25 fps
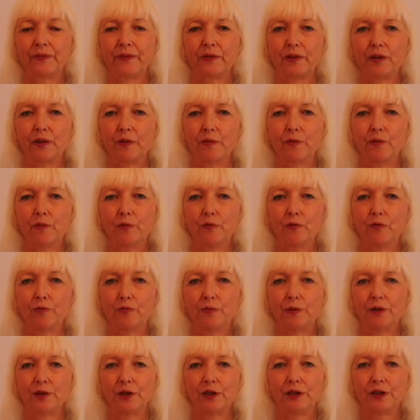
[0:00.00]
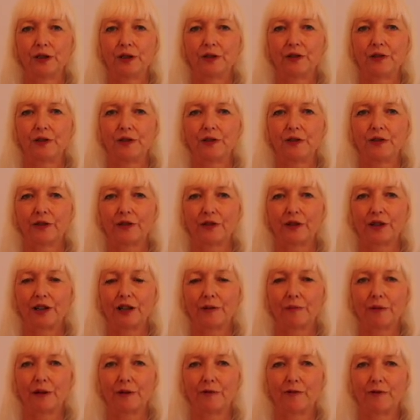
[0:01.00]
The movement is
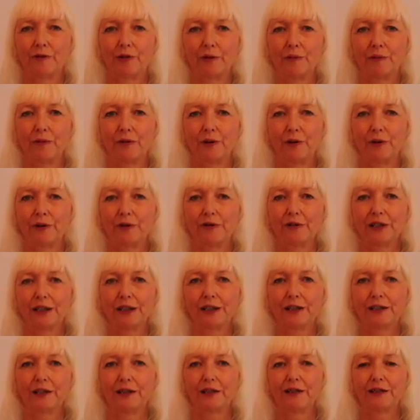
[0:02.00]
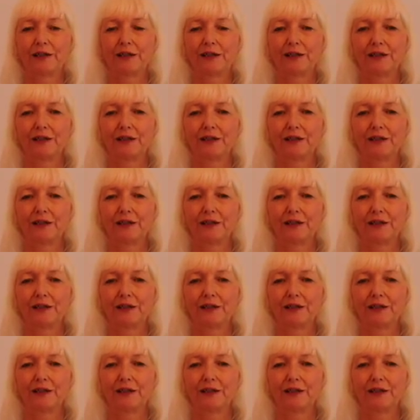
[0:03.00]
coming from your center.